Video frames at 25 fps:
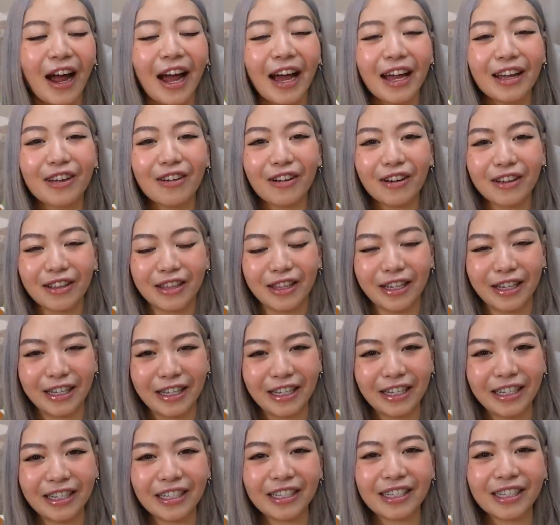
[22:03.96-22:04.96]
I got
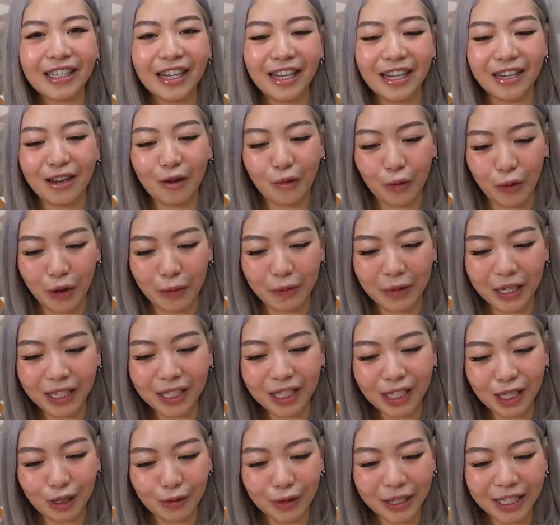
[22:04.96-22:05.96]
these in a
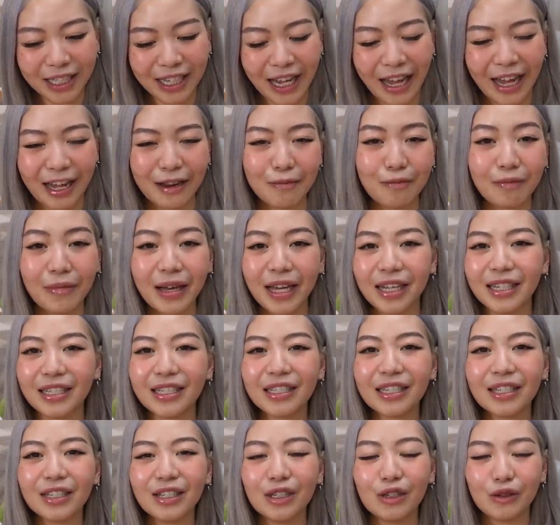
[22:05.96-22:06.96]
women's US 8,
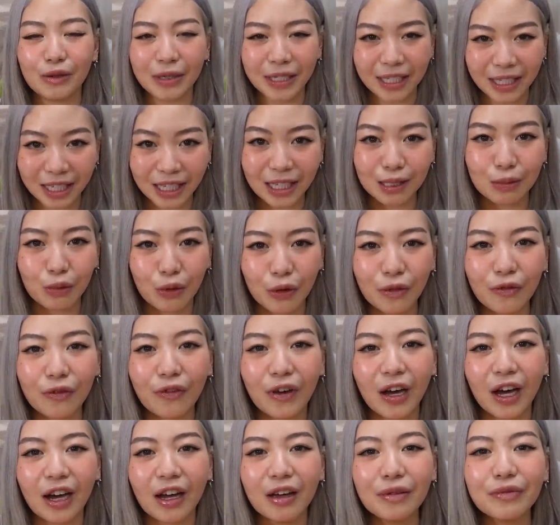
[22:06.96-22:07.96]
men's US
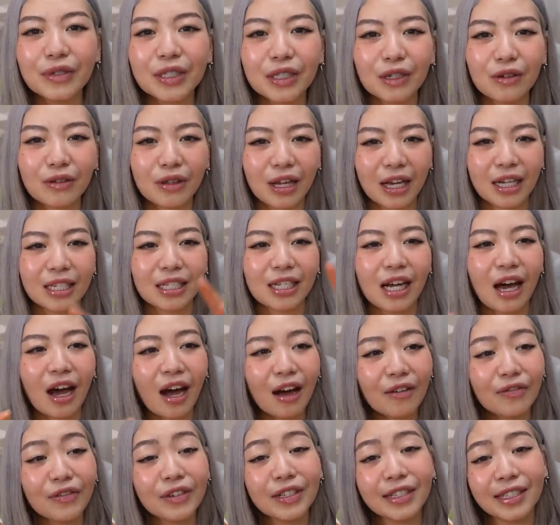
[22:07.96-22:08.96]
6.5. So that's
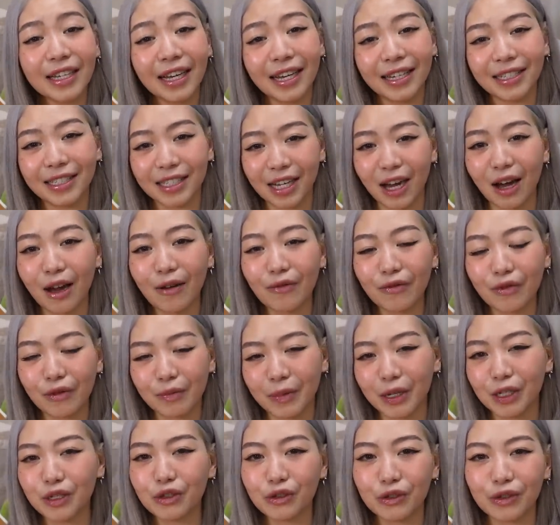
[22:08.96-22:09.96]
half a size up from
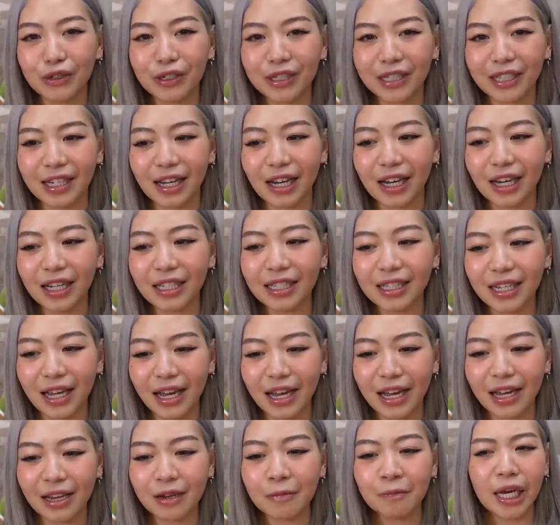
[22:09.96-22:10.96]
my shooter size
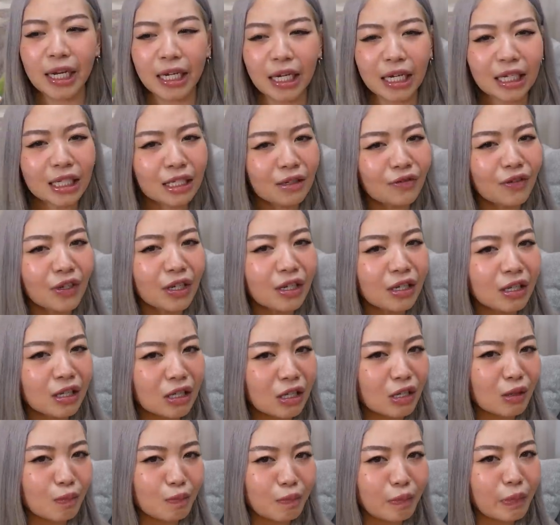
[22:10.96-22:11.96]
and it does feel a
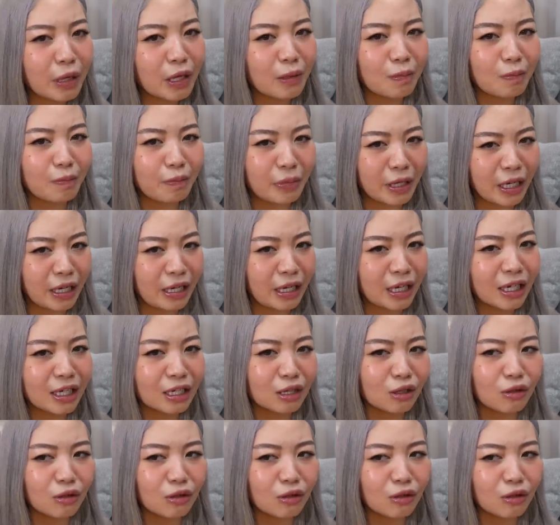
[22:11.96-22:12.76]
little bit big.